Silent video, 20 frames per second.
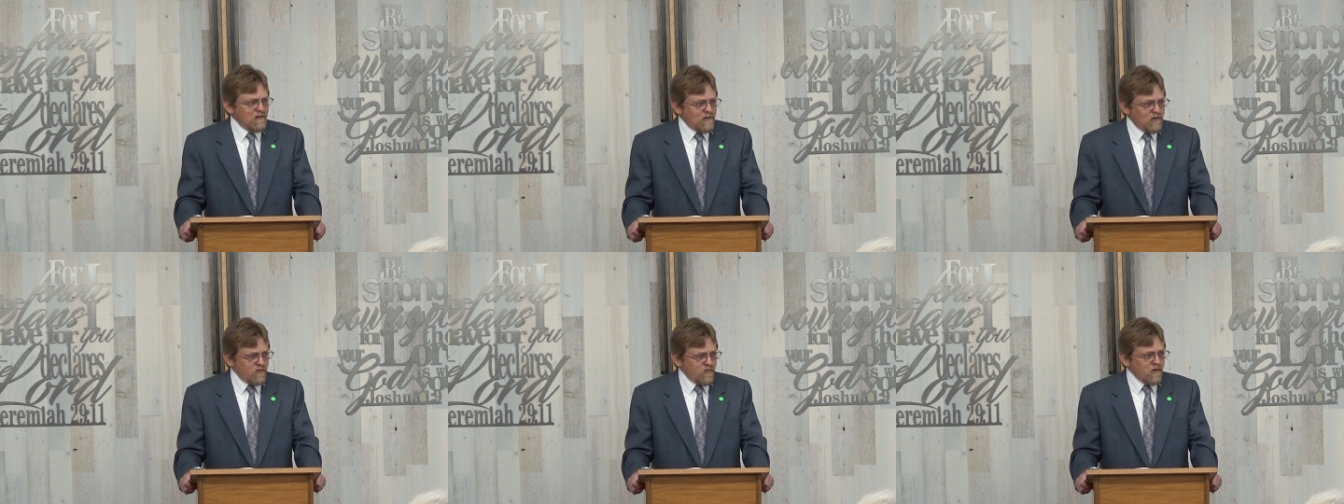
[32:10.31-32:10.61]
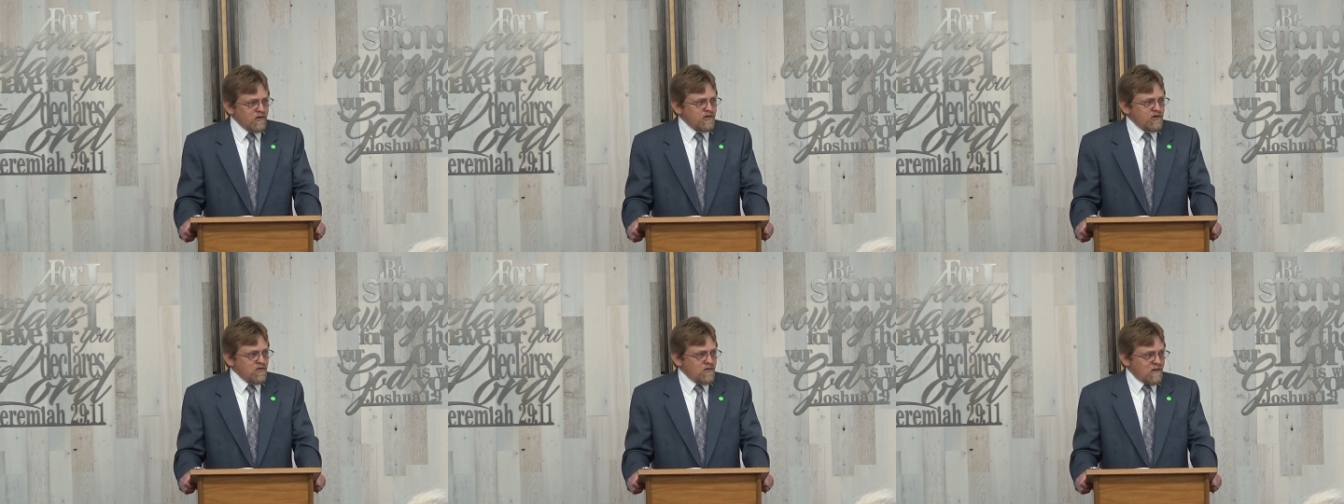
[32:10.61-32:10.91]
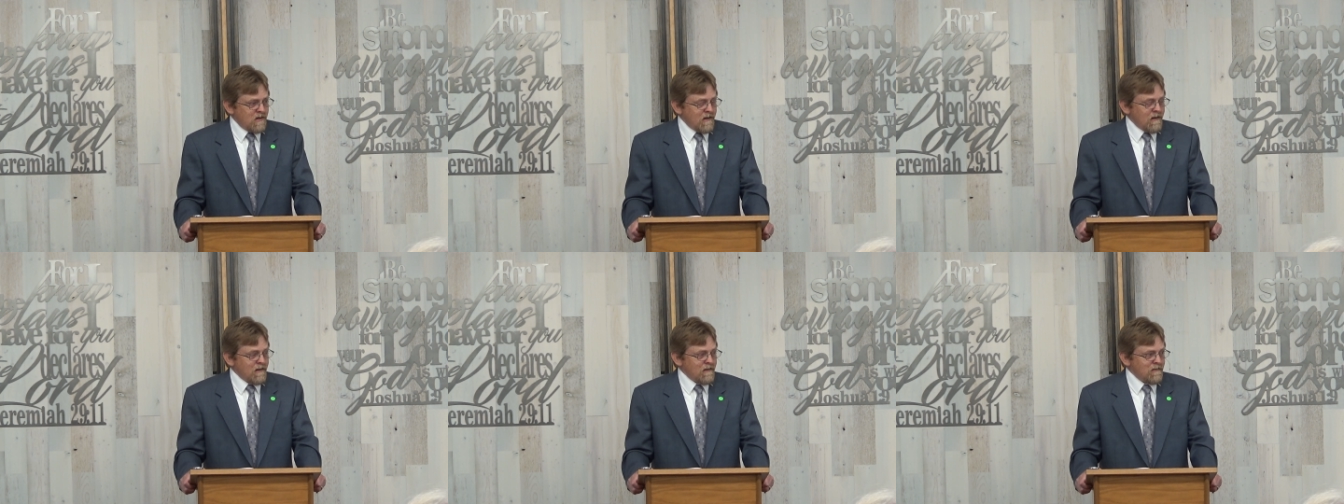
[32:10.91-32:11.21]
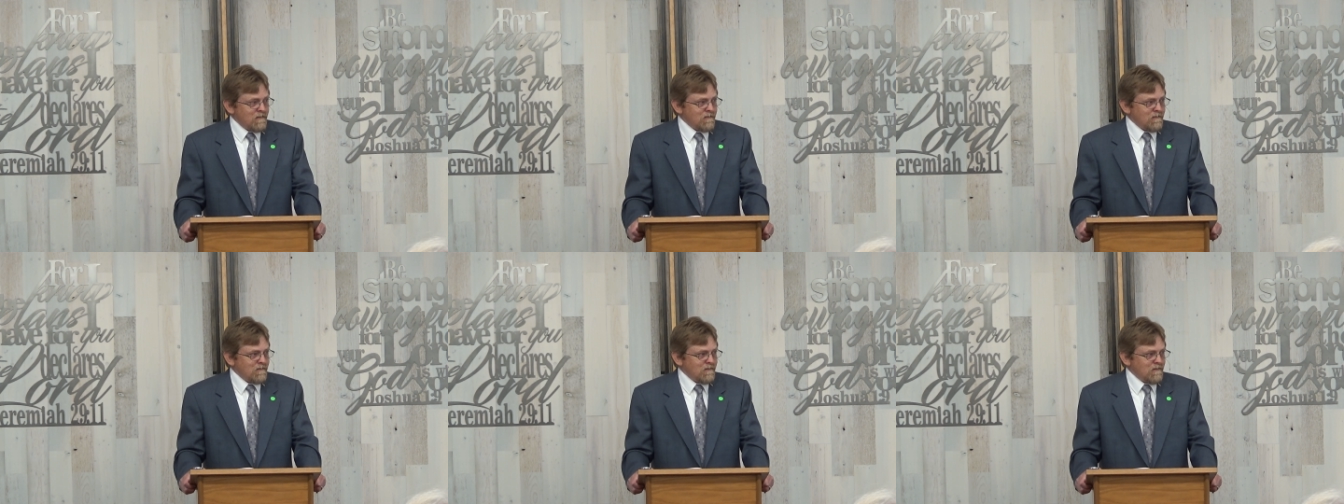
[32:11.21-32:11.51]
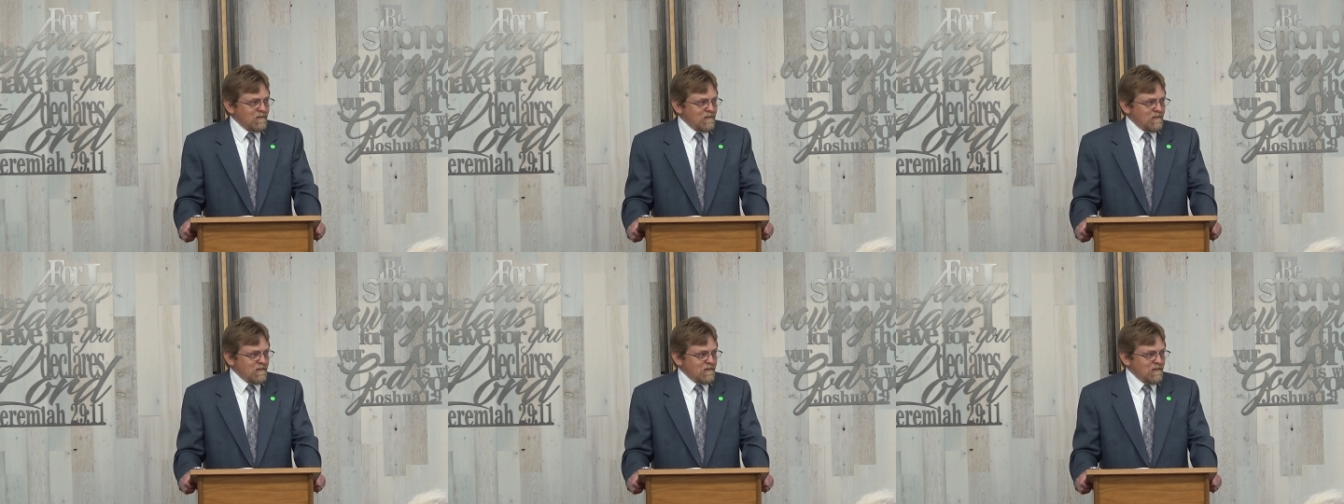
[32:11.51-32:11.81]
do what you can
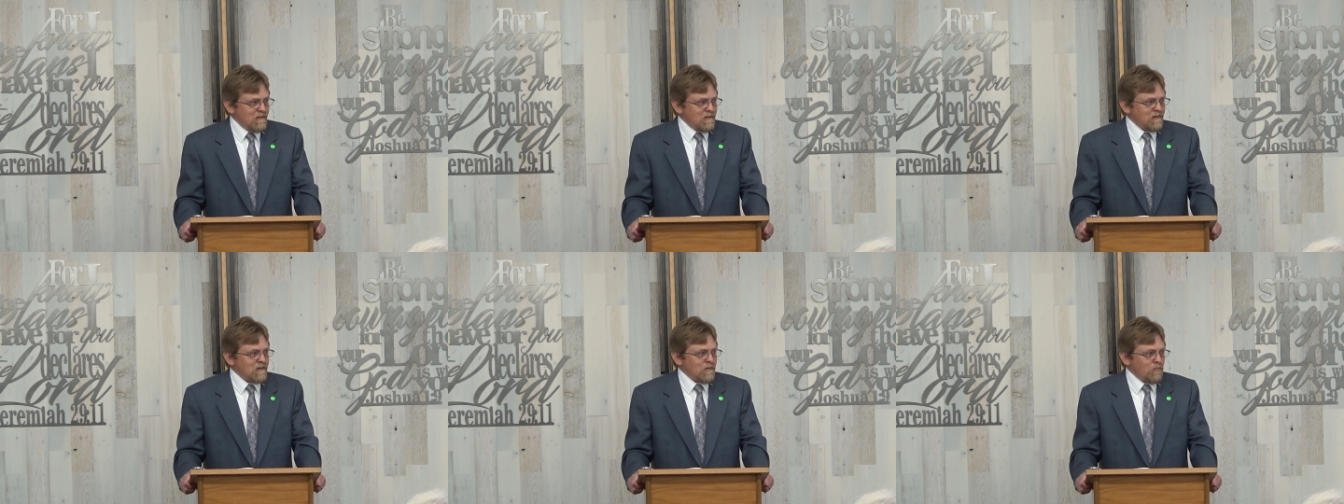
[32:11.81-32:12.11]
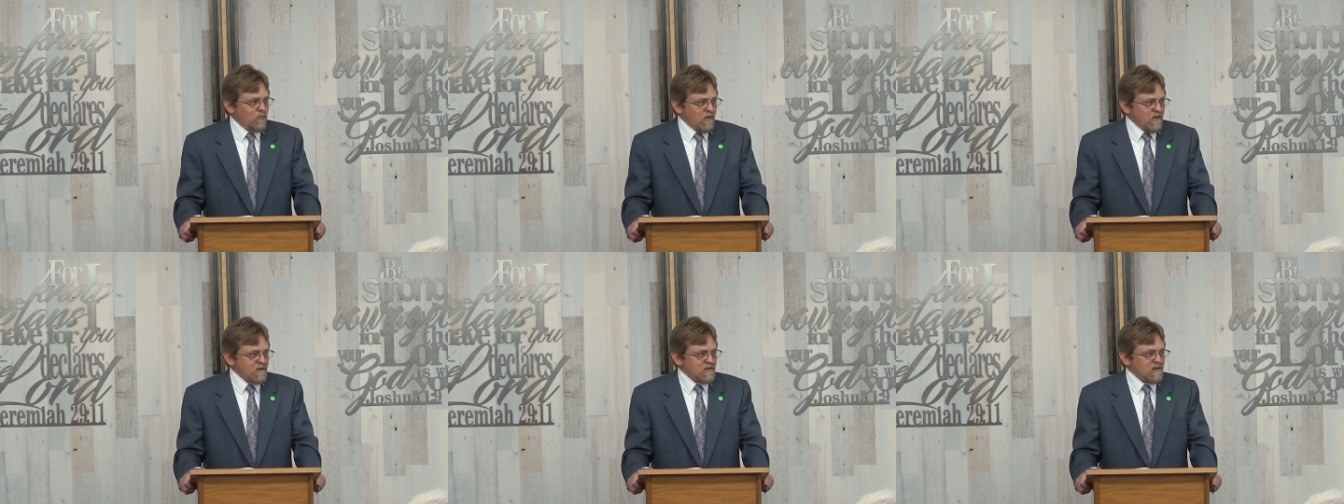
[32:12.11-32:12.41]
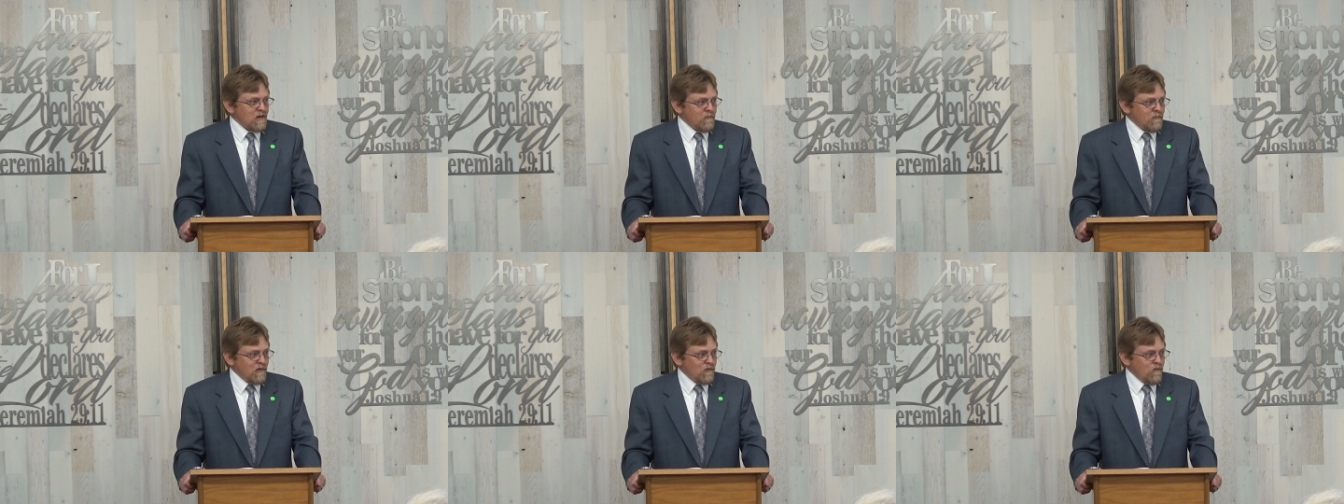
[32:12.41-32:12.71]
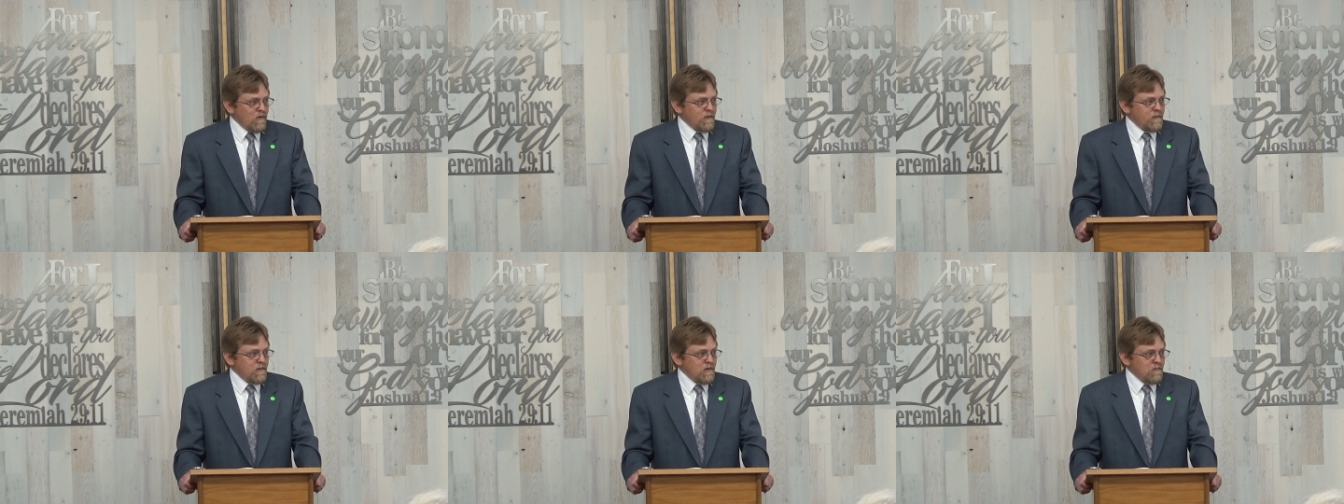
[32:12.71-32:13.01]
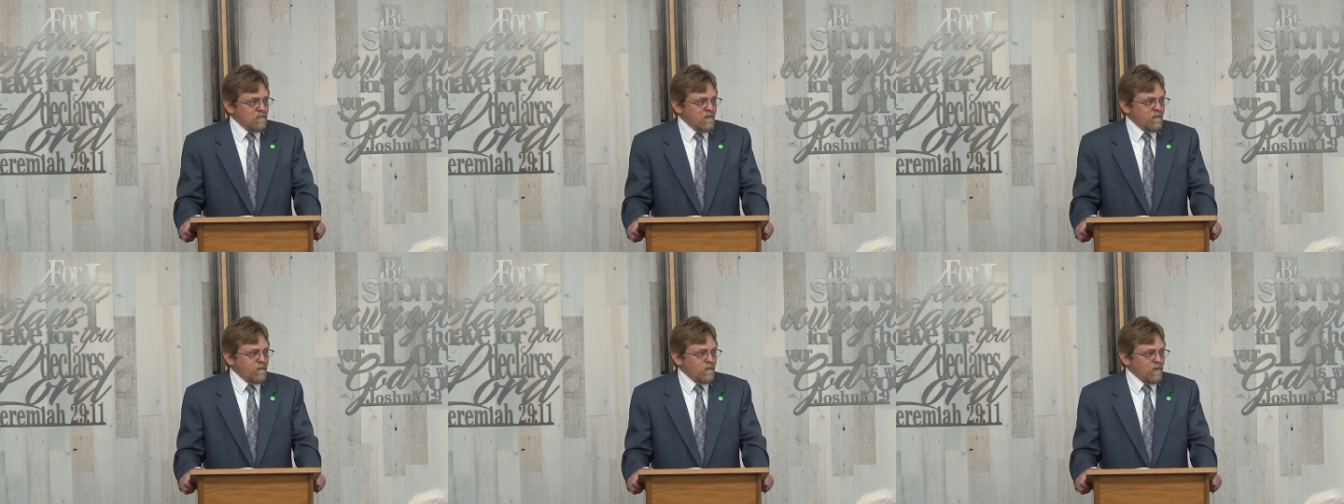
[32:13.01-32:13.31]
to bring someone with
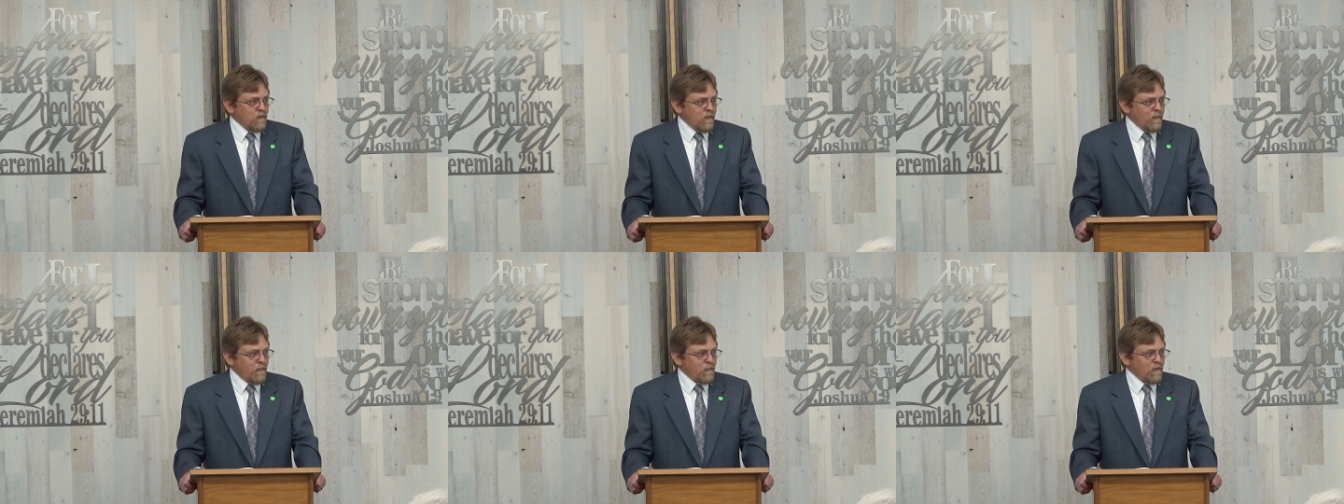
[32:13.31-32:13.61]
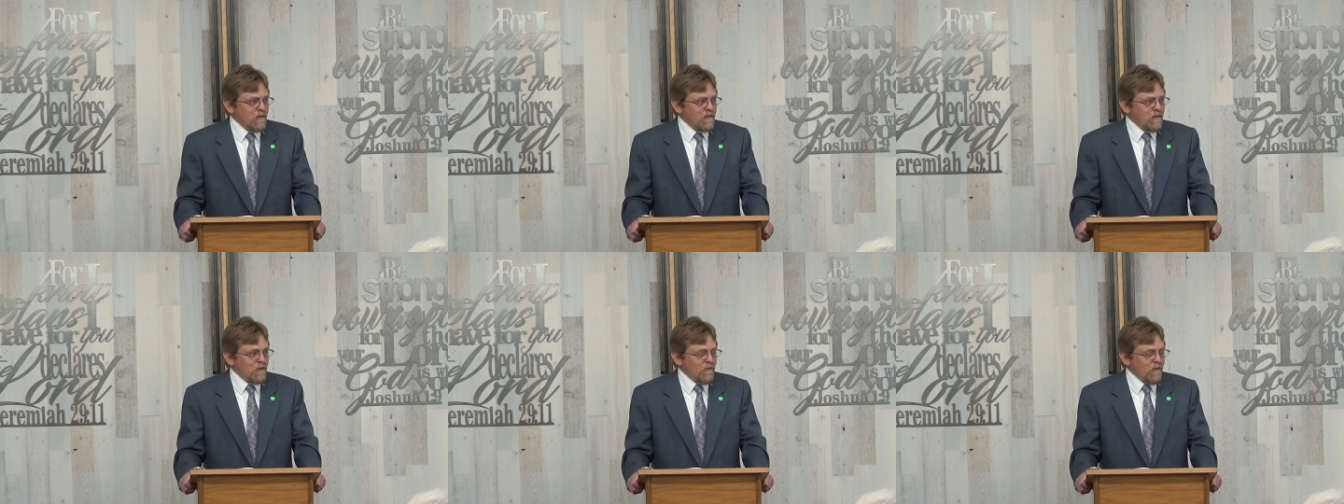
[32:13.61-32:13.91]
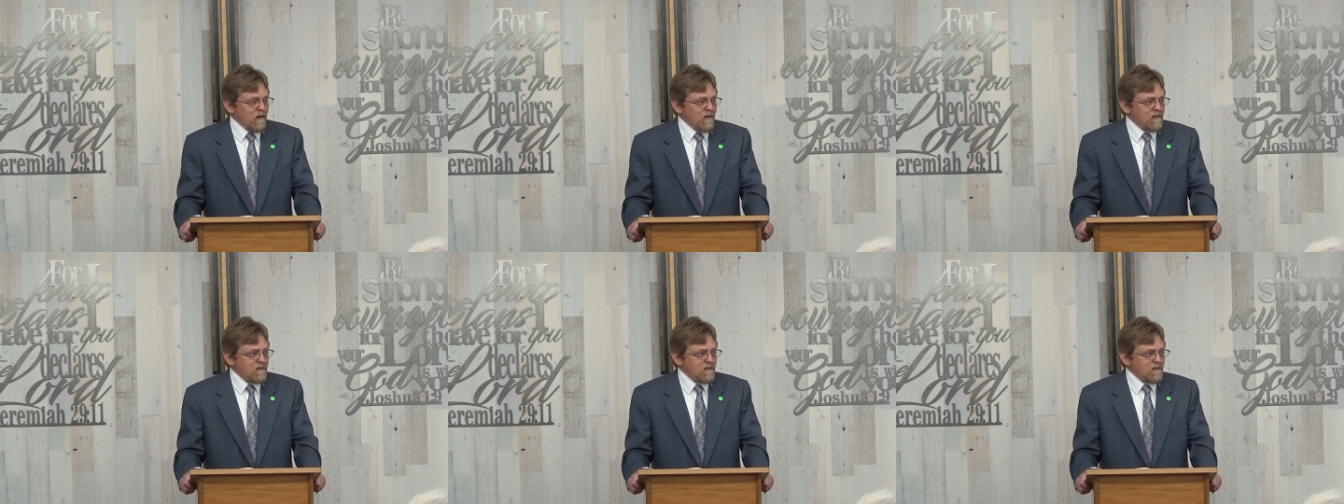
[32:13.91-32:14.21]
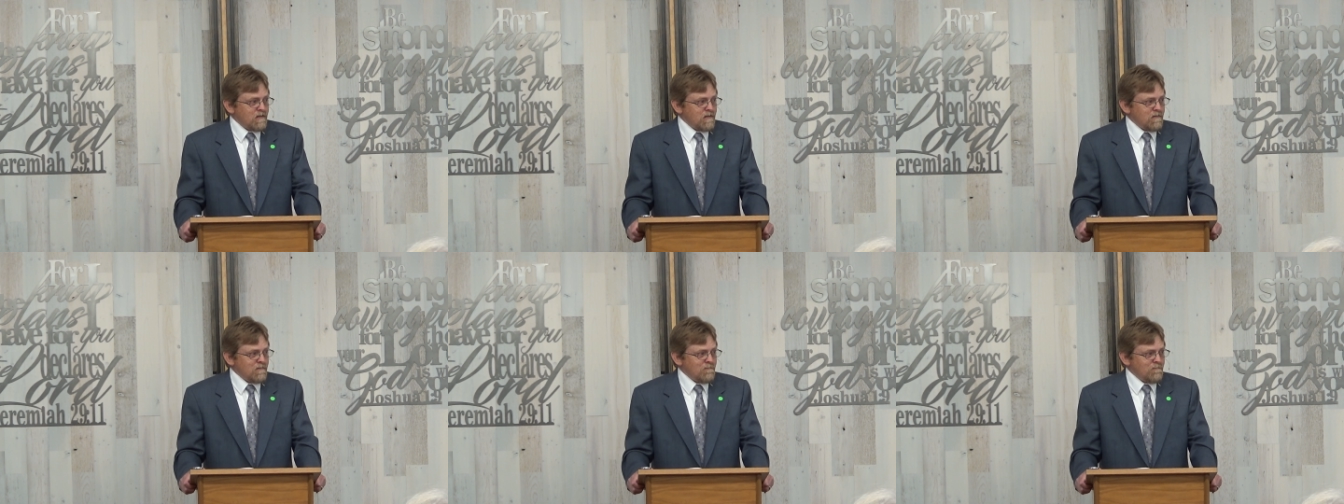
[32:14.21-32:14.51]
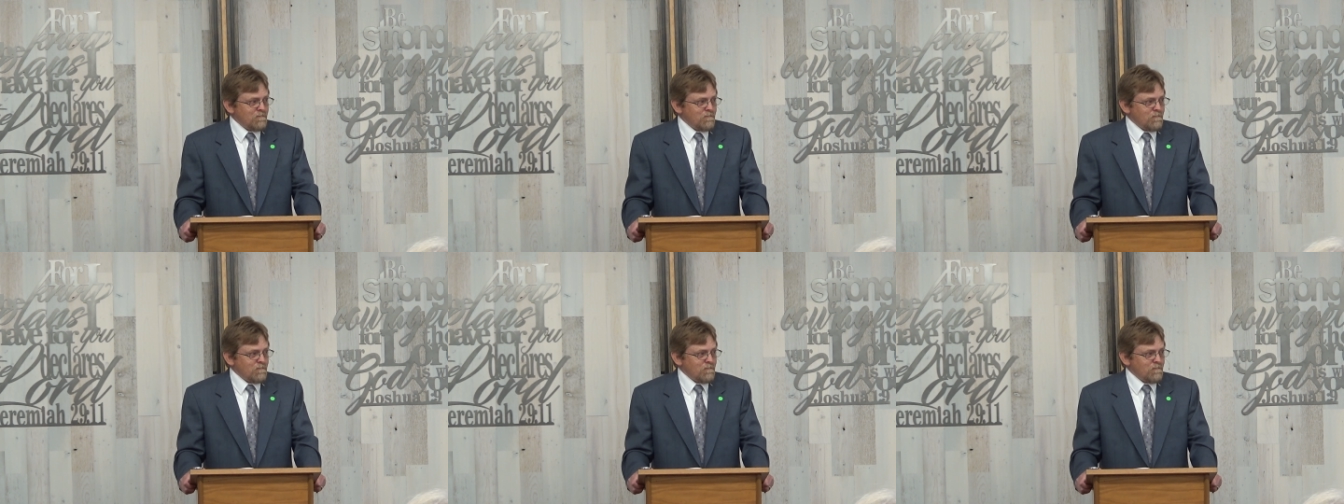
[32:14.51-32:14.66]
you before the throne of grace.